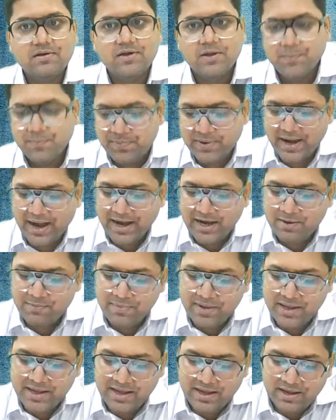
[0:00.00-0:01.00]
Brand
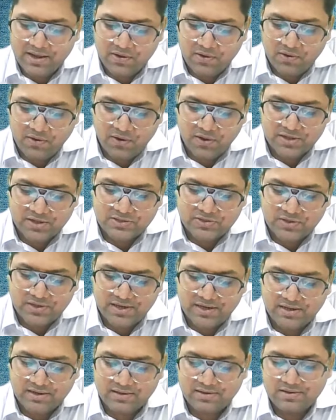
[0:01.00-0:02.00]
may also
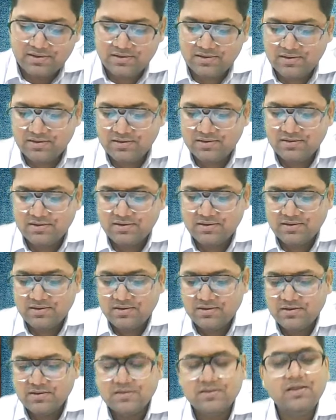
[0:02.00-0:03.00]
return
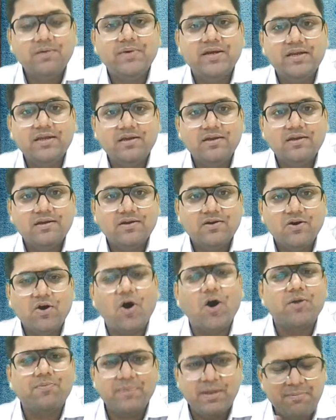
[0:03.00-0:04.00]
the money,
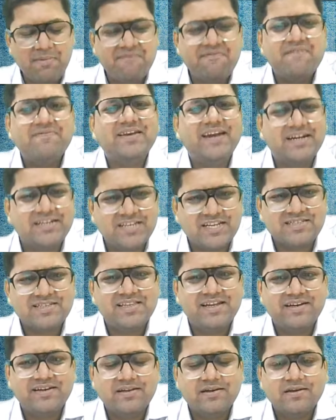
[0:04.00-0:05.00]
or maybe we will adjust
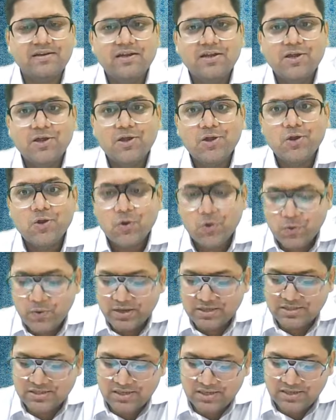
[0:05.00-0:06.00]
later.
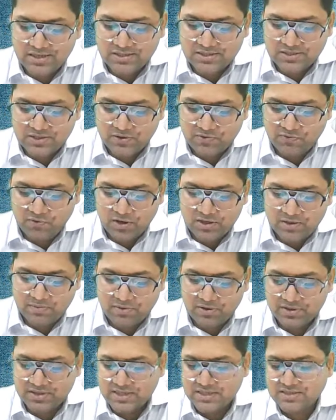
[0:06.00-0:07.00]
Question is, what
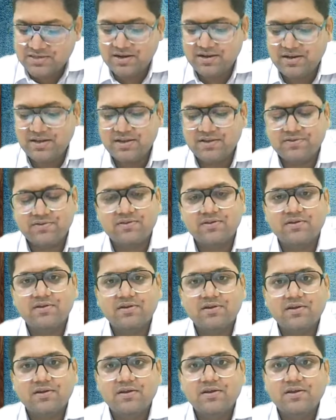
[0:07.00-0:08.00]
about this TDS?
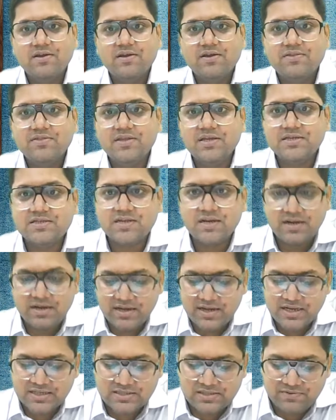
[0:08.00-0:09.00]
This
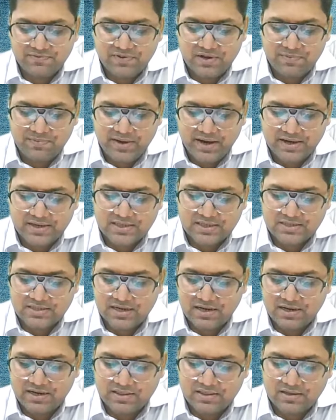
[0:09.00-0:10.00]
TDS will be
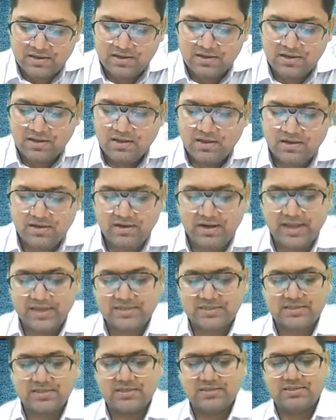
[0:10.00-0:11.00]
adjusted in the
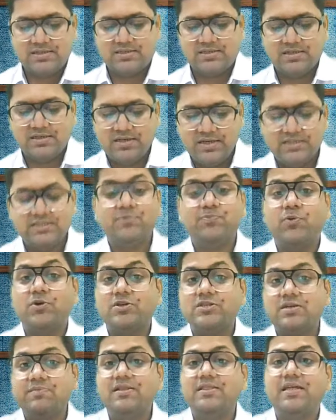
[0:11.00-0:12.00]
next transaction. Is it
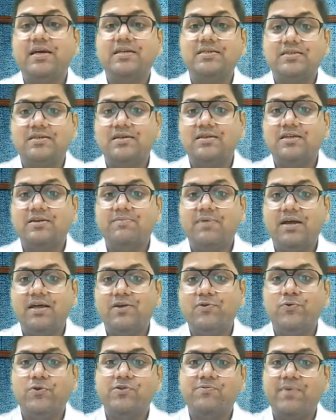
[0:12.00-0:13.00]
possible there is another buyer
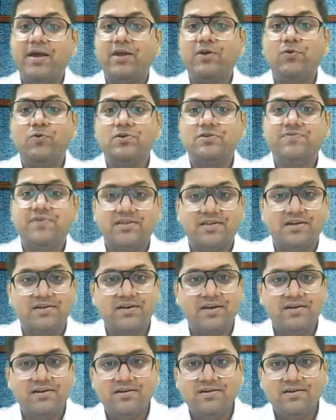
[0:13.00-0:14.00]
who is buying goods worth 100